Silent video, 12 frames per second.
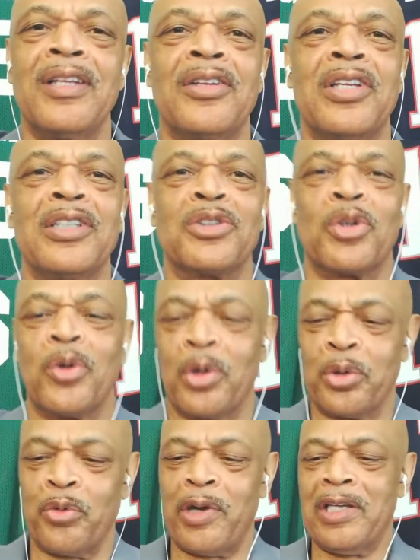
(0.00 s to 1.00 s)
things are
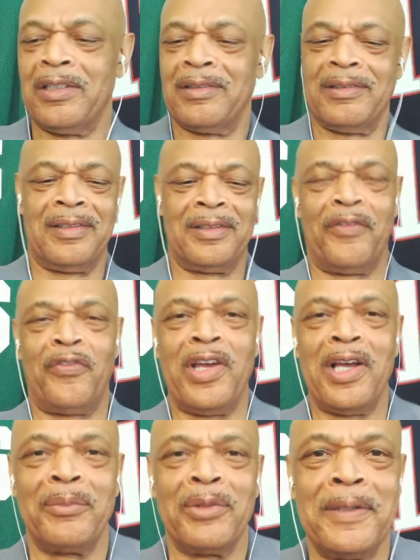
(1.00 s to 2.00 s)
going great in the
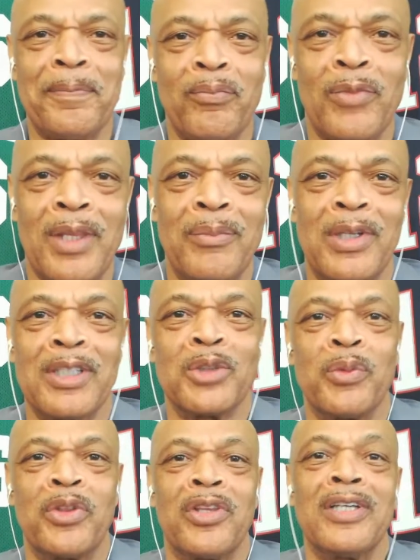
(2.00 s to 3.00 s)
family because
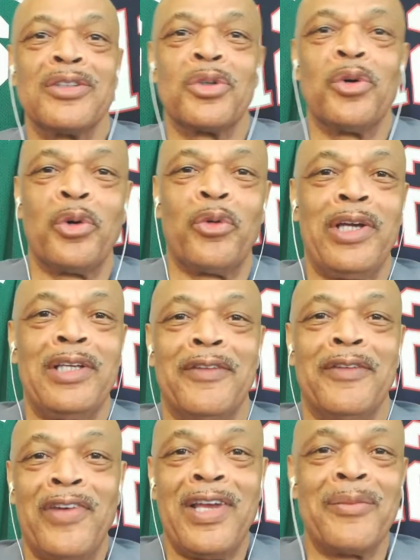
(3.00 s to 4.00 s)
when things are going great in the
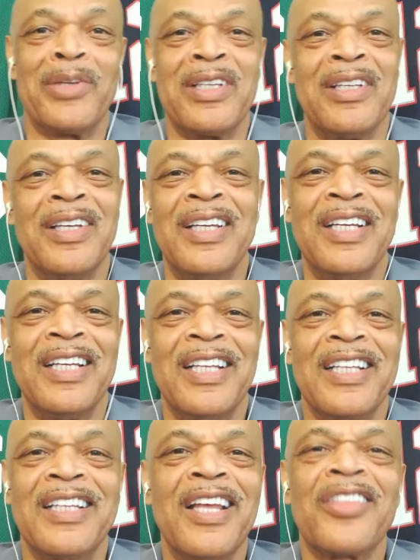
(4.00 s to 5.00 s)
family,
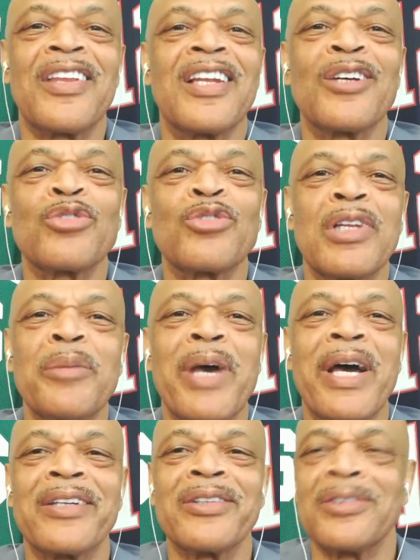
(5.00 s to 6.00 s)
nothing else really
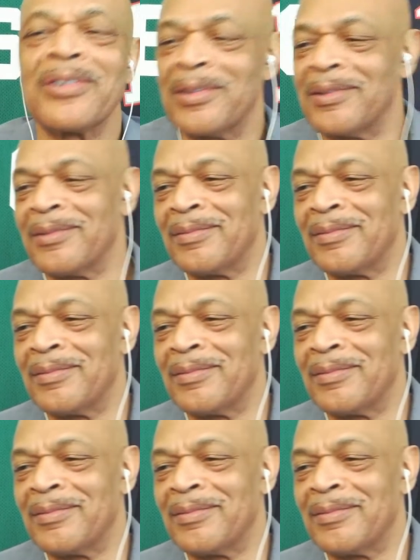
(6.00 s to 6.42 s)
matters.